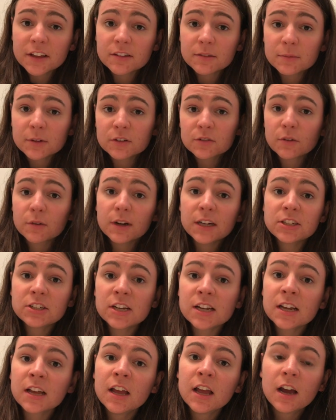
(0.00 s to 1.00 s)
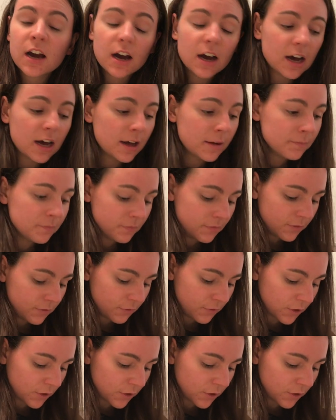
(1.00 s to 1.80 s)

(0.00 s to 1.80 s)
Thanks so much for watching. Um,